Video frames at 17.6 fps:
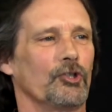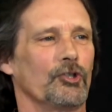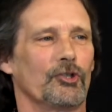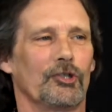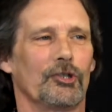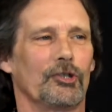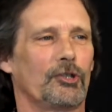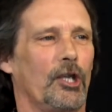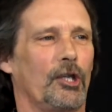And
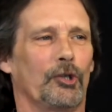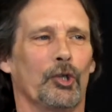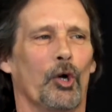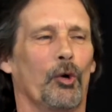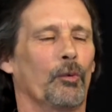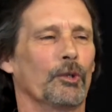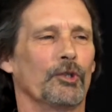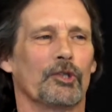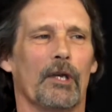she said,
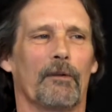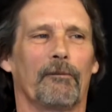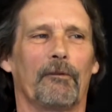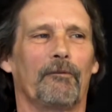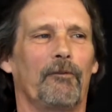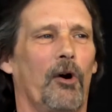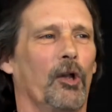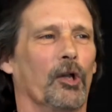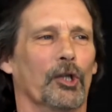no one's ever
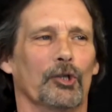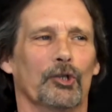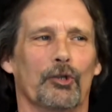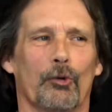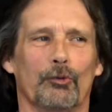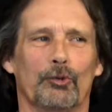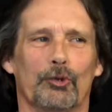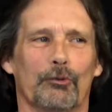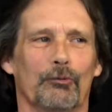fallen.
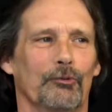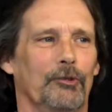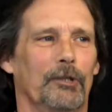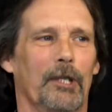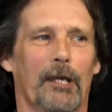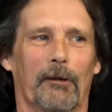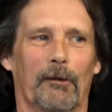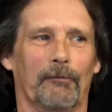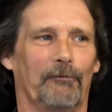Don't you
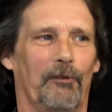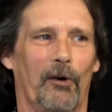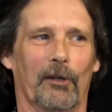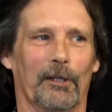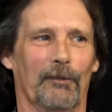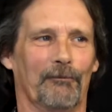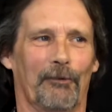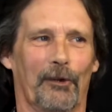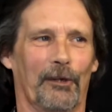dare
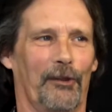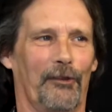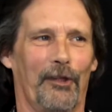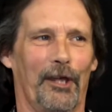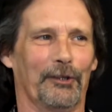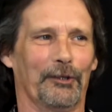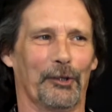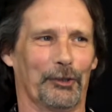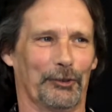fall in front of
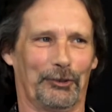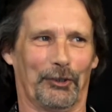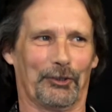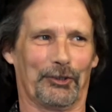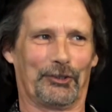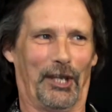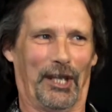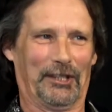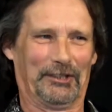that
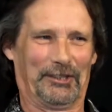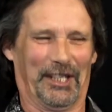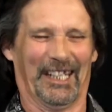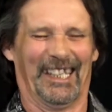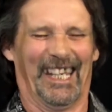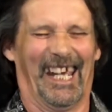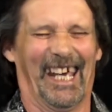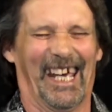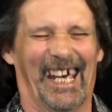nurse's
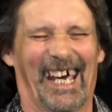station.